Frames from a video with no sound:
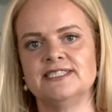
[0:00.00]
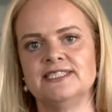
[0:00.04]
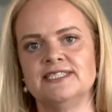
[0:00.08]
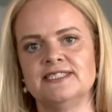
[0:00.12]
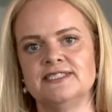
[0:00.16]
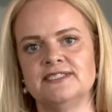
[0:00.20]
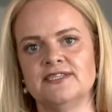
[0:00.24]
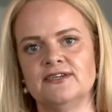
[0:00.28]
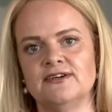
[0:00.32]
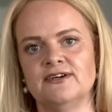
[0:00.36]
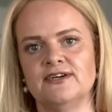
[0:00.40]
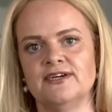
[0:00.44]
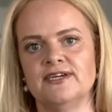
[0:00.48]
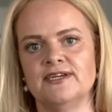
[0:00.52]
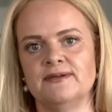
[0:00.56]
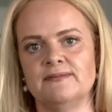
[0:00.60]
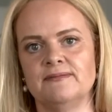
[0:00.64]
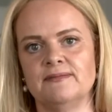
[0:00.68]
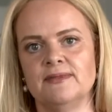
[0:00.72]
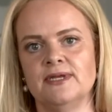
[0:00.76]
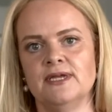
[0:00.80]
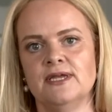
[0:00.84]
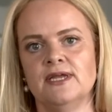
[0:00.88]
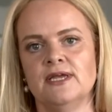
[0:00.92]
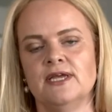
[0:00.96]
in
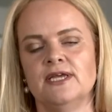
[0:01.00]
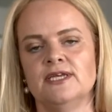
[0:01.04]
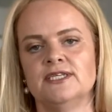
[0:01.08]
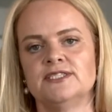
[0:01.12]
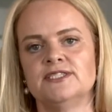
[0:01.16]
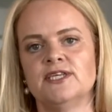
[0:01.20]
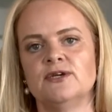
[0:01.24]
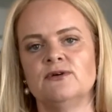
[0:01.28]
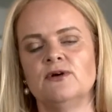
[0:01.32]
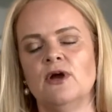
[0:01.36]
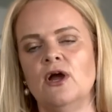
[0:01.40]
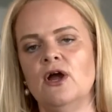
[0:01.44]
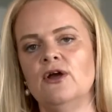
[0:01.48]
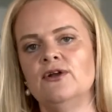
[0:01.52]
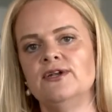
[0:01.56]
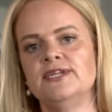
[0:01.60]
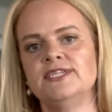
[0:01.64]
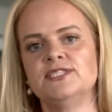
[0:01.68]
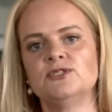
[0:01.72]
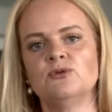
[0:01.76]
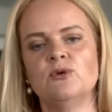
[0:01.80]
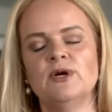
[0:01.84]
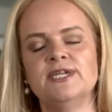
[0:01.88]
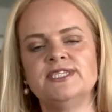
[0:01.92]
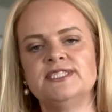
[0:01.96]
time. So only
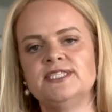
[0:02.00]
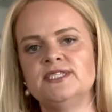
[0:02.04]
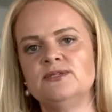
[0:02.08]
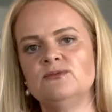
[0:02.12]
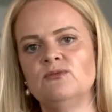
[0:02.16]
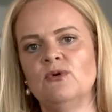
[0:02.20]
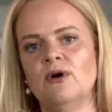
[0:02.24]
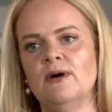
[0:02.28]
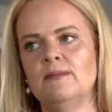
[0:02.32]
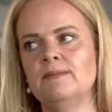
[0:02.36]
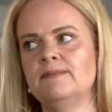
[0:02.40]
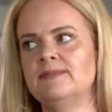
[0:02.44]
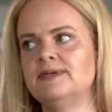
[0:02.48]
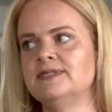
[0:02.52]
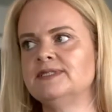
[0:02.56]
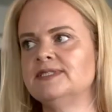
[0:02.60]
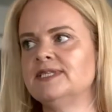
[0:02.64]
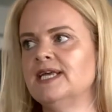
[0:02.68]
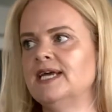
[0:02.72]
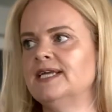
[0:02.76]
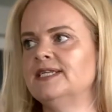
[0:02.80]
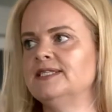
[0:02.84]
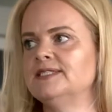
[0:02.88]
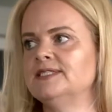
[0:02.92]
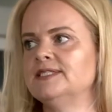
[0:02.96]

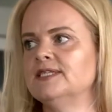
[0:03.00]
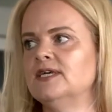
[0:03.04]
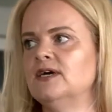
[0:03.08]
21%